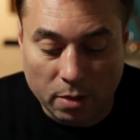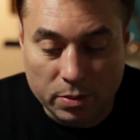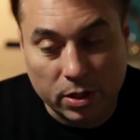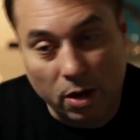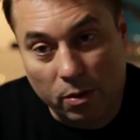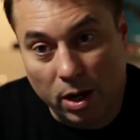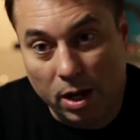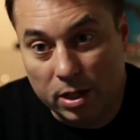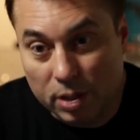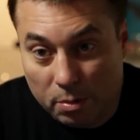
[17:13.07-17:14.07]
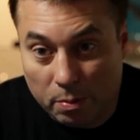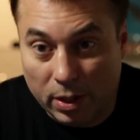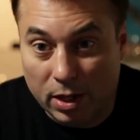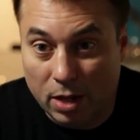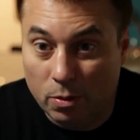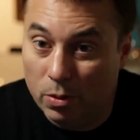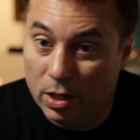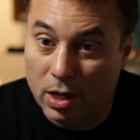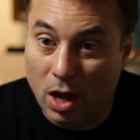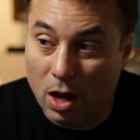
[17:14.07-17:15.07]
So it's going to be a big year. We're
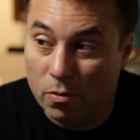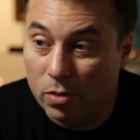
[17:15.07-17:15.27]
working hard.